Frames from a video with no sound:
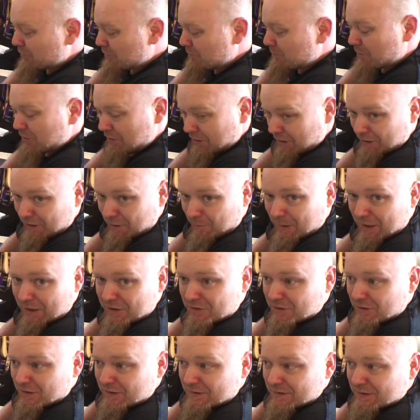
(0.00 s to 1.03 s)
good money on your
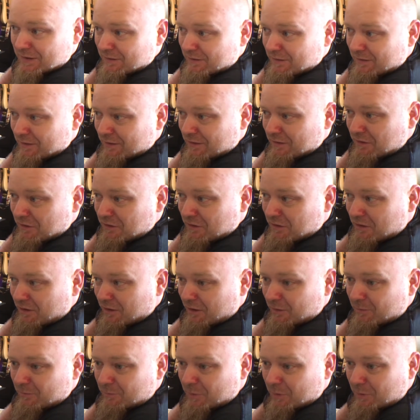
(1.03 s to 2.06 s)
batteries
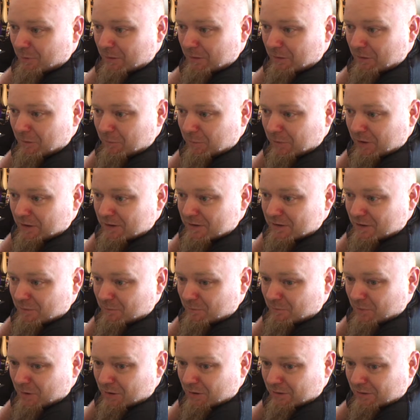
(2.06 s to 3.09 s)
and probably replace
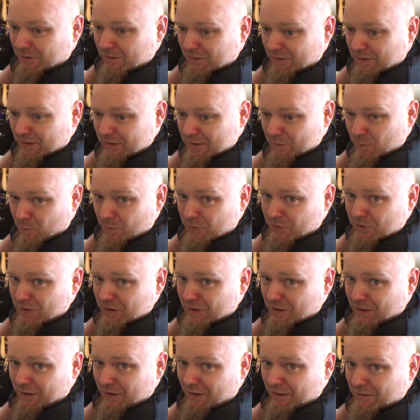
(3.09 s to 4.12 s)
them at least once a
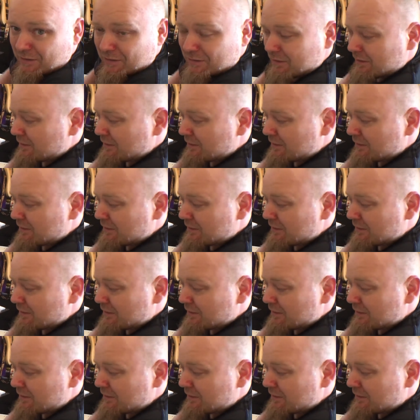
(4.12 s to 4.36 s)
year.